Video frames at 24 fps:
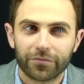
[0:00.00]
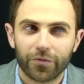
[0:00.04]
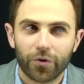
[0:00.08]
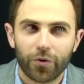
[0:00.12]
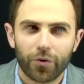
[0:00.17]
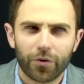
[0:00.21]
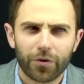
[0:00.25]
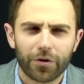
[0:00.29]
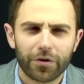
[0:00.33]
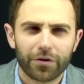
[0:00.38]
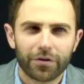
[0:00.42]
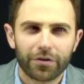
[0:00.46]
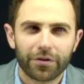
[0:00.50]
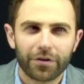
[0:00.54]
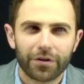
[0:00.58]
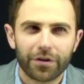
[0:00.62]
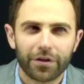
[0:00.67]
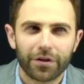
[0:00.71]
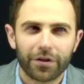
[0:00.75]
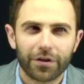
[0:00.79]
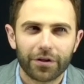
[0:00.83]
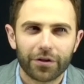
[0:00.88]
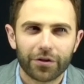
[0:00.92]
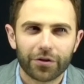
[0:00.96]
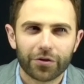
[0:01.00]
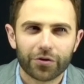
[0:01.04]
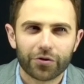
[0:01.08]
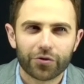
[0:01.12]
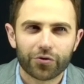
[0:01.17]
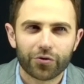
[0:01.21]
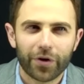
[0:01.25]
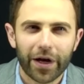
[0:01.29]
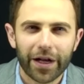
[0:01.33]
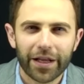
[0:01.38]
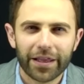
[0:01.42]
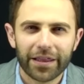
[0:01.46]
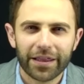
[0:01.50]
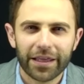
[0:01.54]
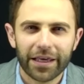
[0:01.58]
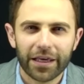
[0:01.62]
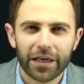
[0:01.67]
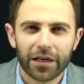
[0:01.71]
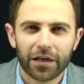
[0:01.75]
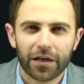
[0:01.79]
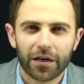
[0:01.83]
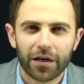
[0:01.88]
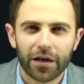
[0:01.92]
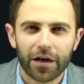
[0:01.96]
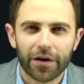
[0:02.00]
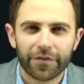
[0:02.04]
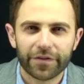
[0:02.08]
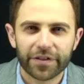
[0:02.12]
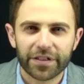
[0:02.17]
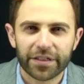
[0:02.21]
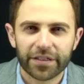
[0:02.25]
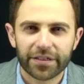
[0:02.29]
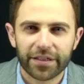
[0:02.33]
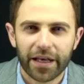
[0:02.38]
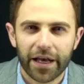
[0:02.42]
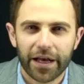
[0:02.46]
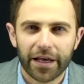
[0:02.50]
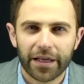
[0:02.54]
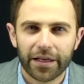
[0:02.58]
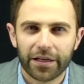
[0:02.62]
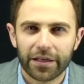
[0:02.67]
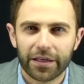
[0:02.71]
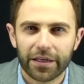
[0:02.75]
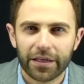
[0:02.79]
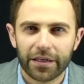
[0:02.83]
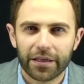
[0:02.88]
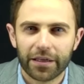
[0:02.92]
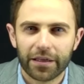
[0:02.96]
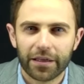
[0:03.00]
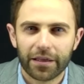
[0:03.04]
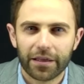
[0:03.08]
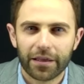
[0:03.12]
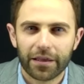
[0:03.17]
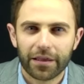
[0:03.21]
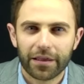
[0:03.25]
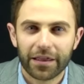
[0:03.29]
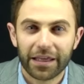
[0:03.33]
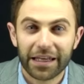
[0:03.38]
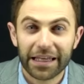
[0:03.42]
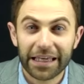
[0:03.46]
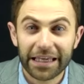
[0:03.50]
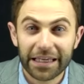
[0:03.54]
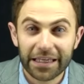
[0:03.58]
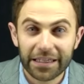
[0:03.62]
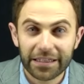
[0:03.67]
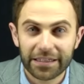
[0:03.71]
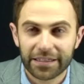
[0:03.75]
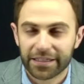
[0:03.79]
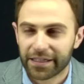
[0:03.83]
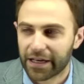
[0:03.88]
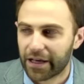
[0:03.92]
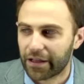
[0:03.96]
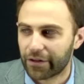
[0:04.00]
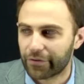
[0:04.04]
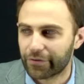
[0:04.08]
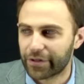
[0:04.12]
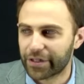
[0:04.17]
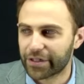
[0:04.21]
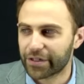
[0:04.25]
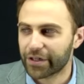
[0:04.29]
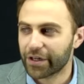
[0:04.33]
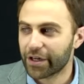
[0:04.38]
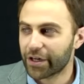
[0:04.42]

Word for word: Or try to think of a society that is tolerant.